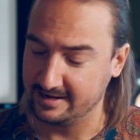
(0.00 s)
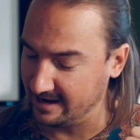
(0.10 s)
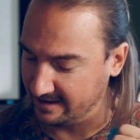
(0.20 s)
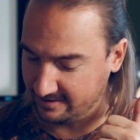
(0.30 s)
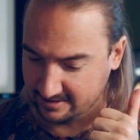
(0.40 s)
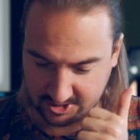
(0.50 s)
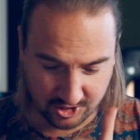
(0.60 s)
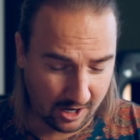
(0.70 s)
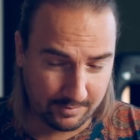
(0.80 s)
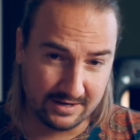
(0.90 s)
get a
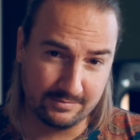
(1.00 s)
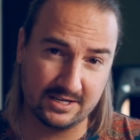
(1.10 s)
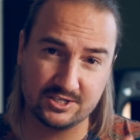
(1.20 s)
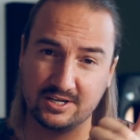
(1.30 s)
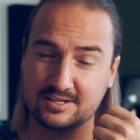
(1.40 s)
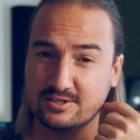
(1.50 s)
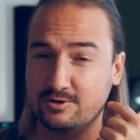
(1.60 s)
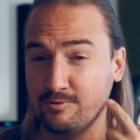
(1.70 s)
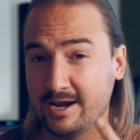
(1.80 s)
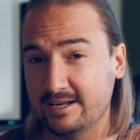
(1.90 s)
sharp image, it's
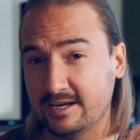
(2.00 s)
great